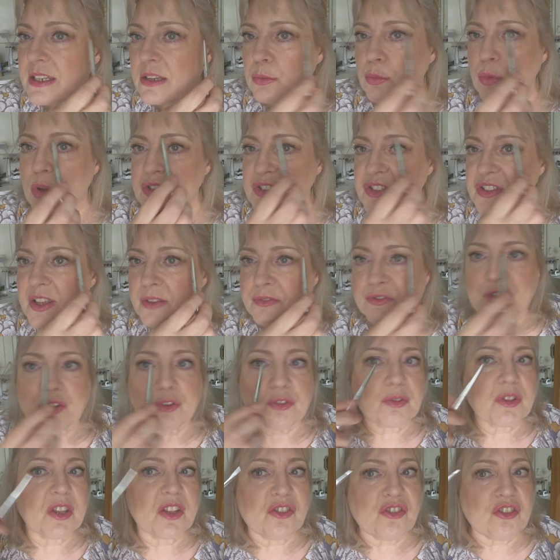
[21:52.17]
Once I've
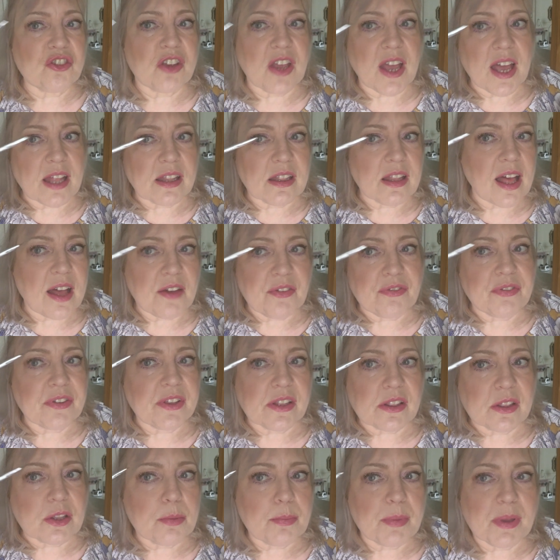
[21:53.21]
done the gel, I
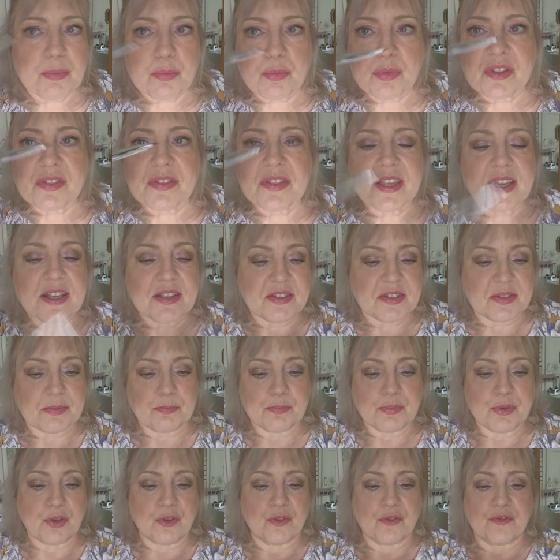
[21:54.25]
fill them in with this
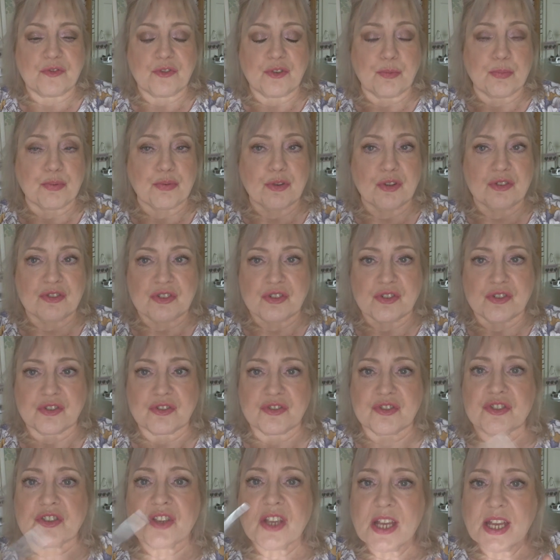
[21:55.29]
beautiful
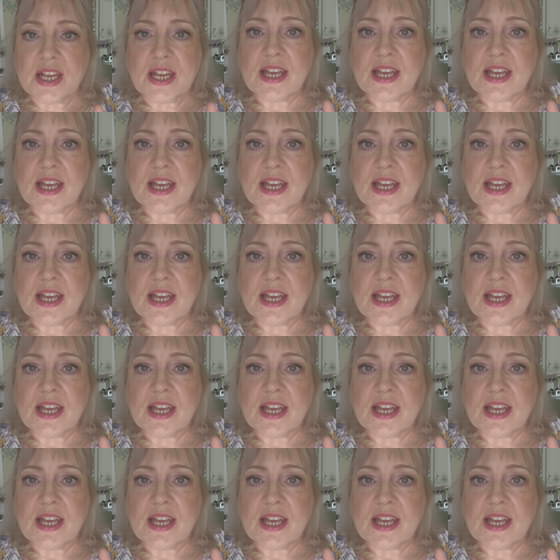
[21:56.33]
product.